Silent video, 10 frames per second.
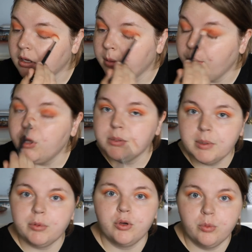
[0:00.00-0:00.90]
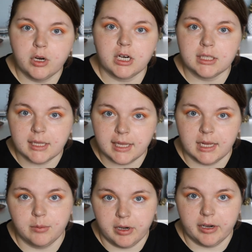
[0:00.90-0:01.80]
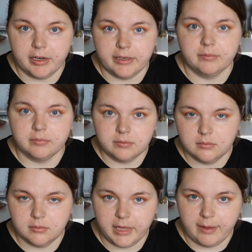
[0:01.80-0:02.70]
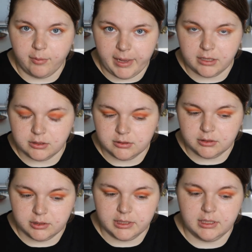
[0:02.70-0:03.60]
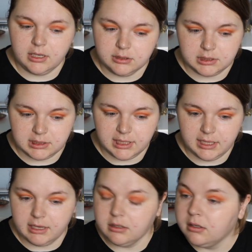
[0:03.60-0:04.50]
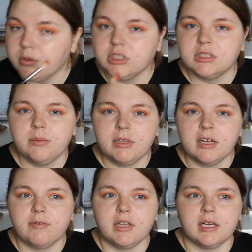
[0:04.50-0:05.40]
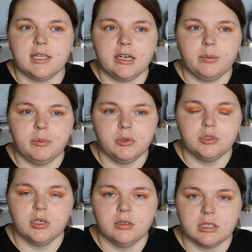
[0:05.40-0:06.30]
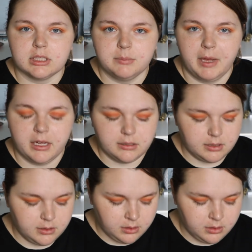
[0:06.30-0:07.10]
Most people who work in the library have a master's degree. I'll just say that. Which is something I feel like a lot of people don't expect.